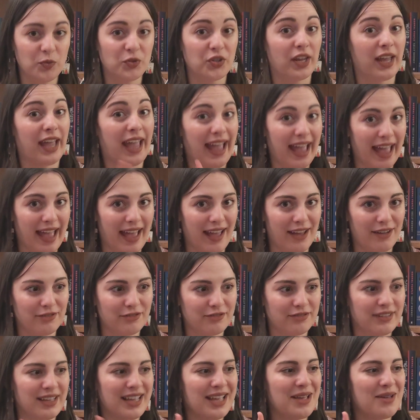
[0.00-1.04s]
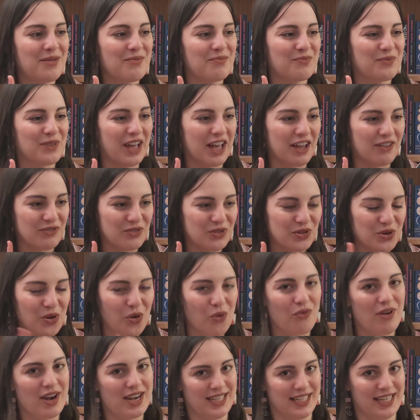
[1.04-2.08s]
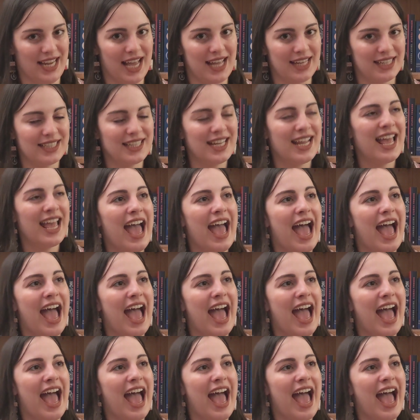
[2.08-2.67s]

which I have, but have not read yet.